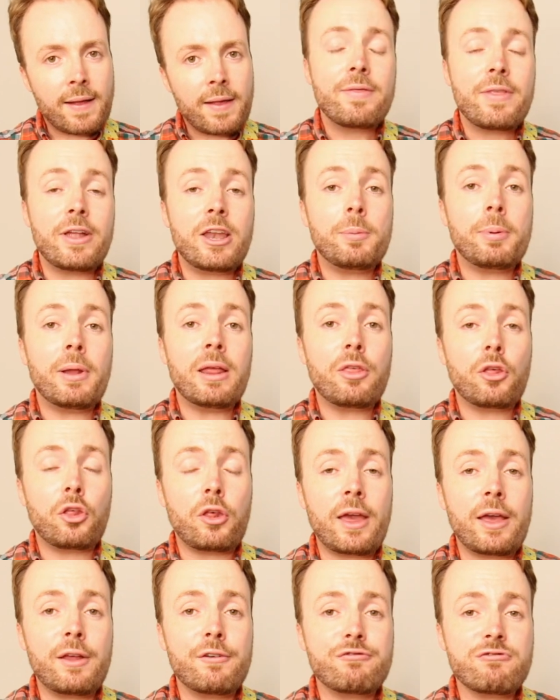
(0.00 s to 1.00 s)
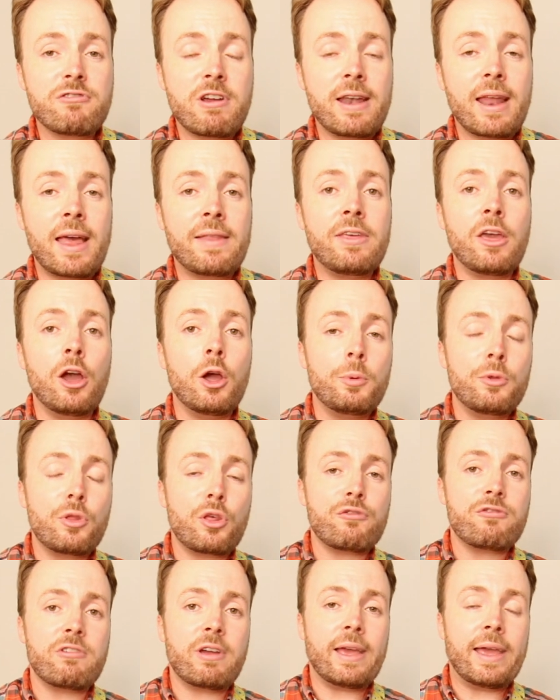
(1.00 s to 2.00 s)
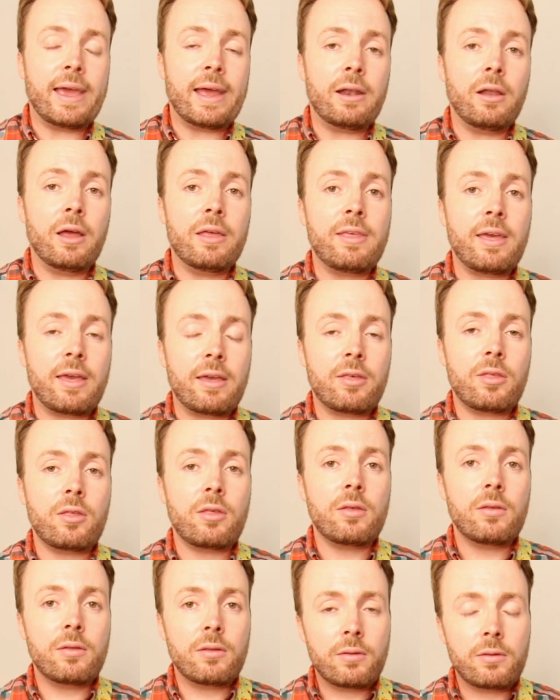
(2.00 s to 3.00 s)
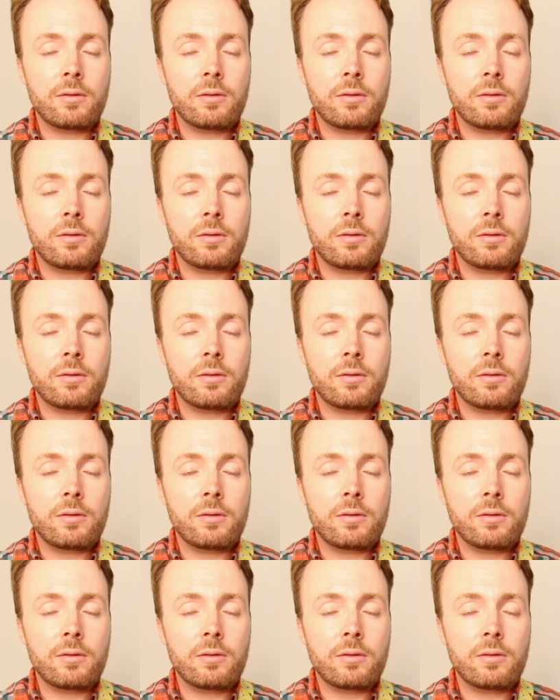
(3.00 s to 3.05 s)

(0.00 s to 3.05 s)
Then you play the second fret and the open string again, like this.